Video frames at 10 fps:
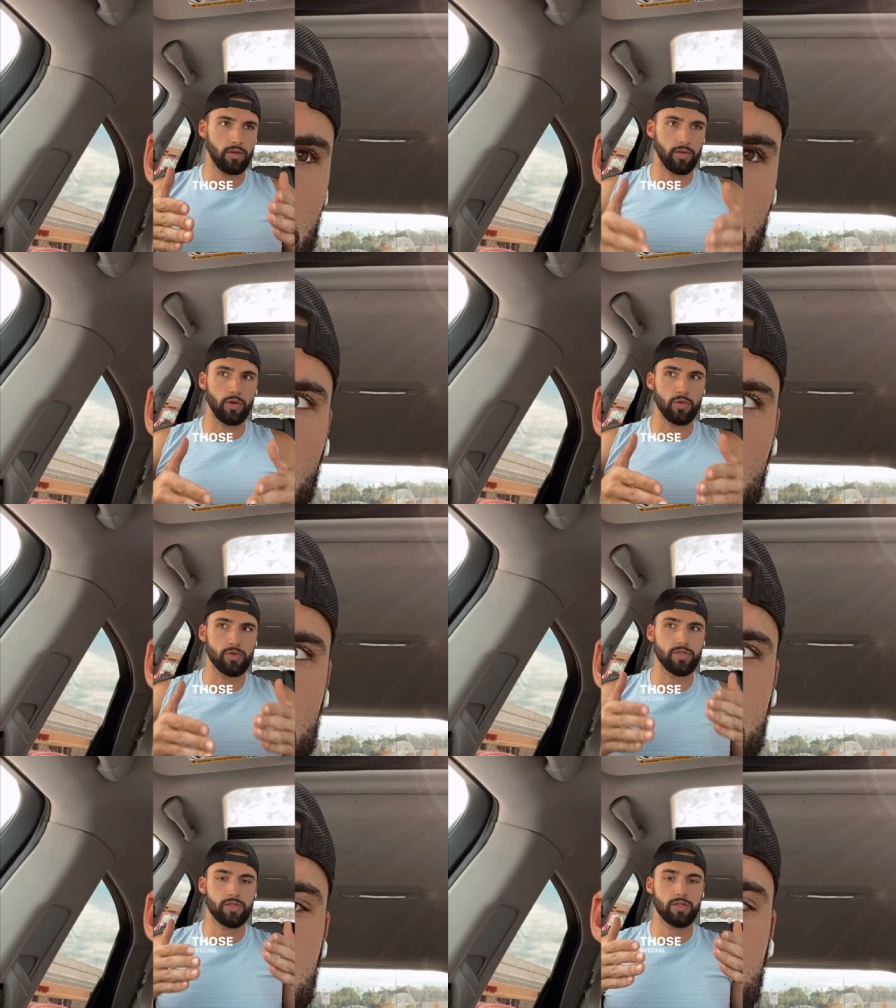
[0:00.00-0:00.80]

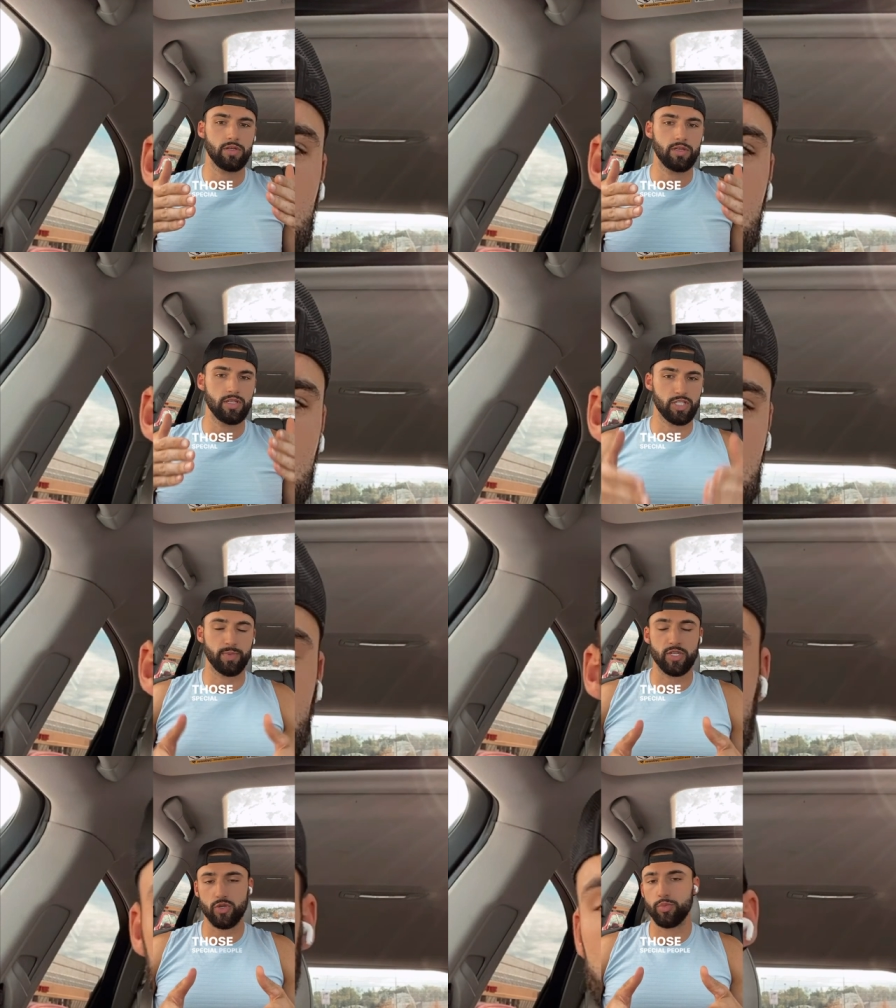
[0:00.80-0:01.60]
those
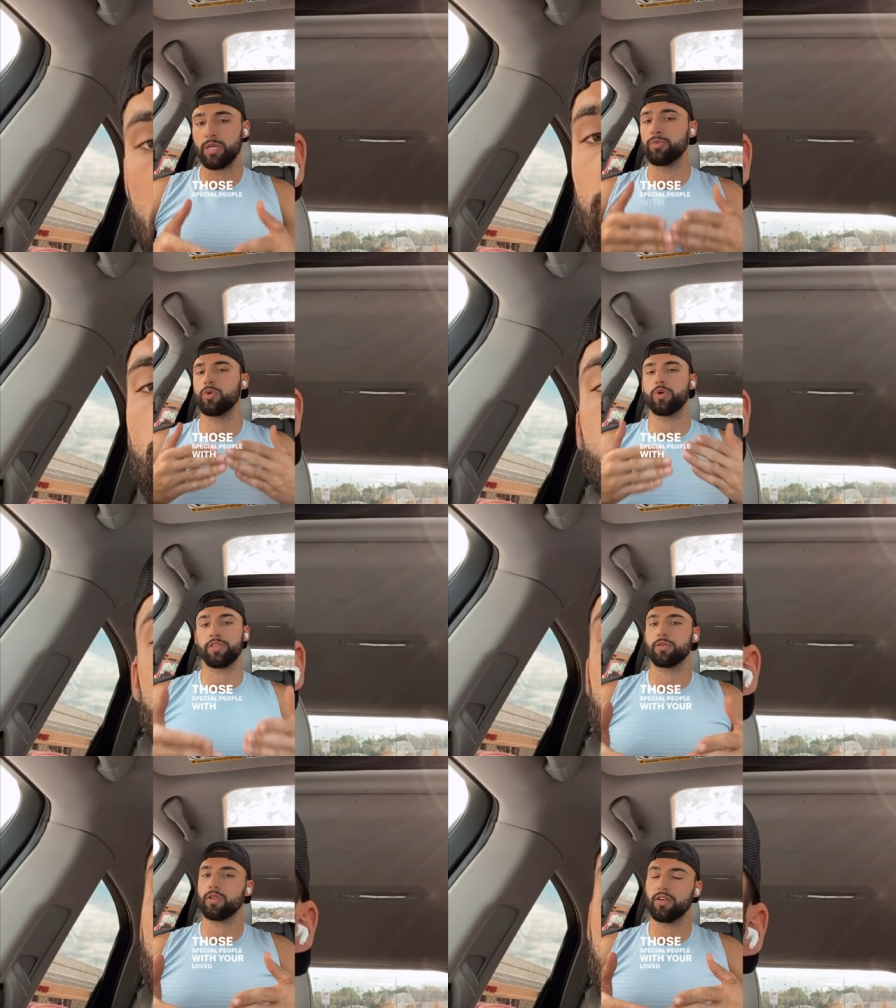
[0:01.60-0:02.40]
special people,
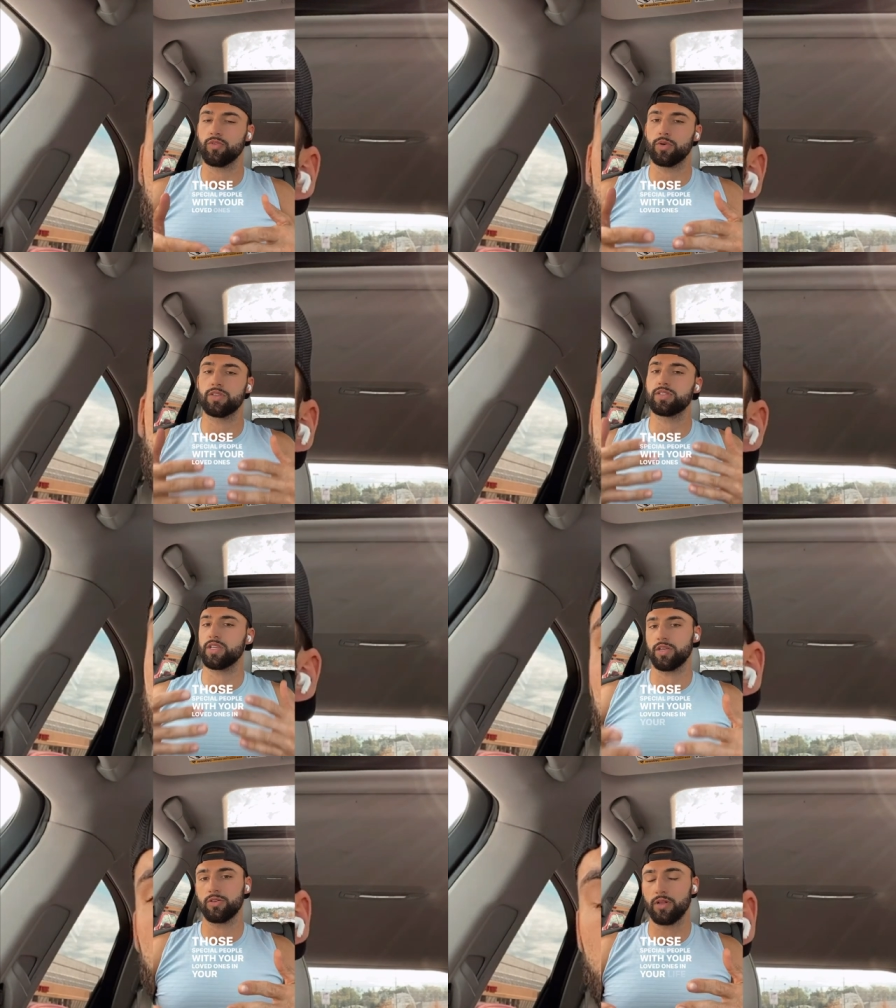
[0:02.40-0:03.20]
with your loved ones
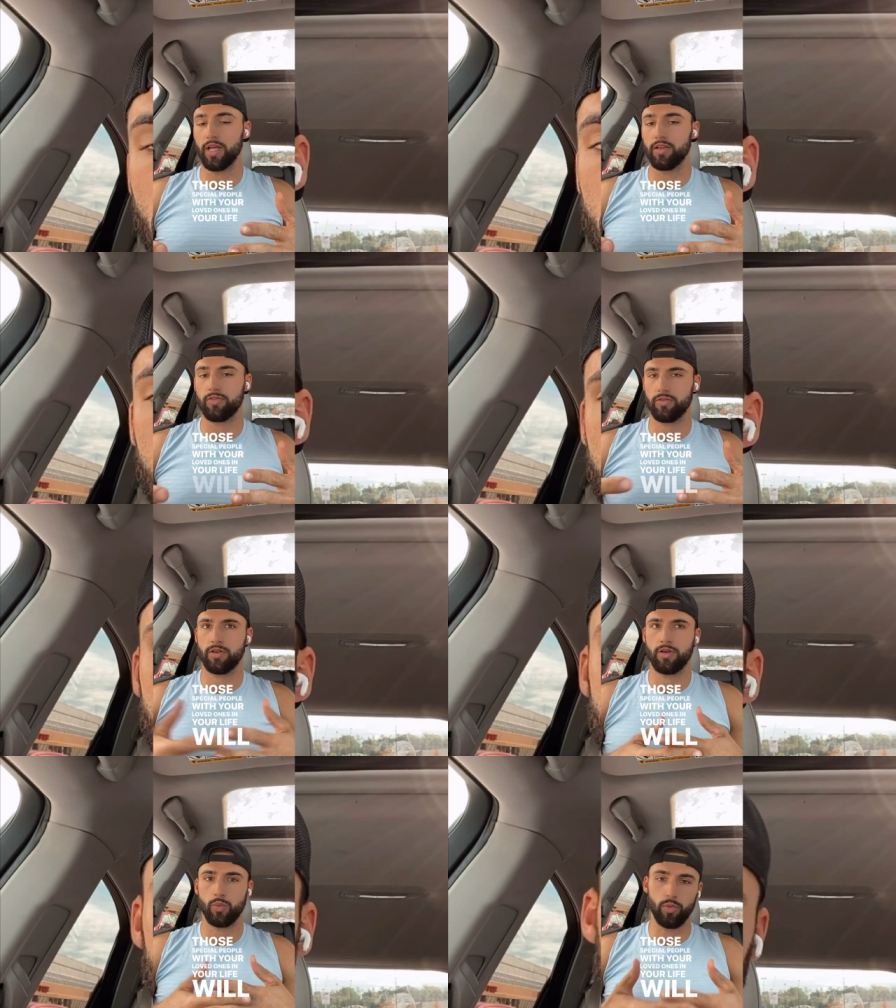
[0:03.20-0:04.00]
in your life
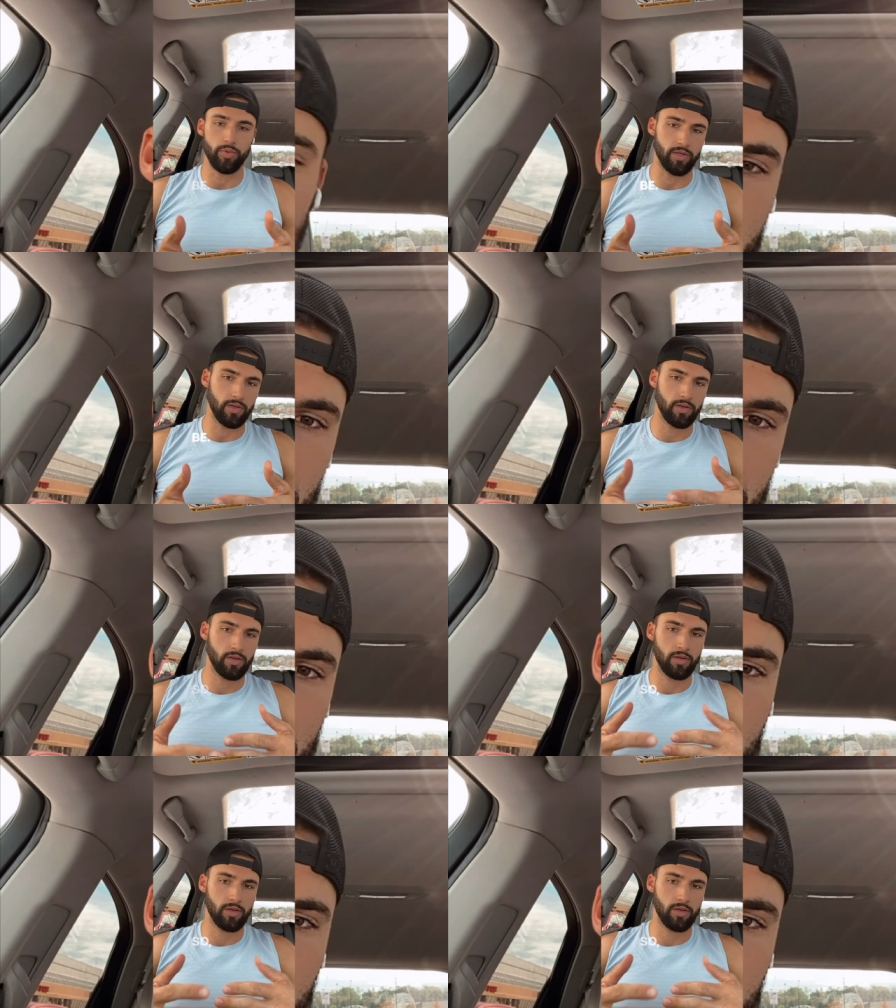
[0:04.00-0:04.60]
will be.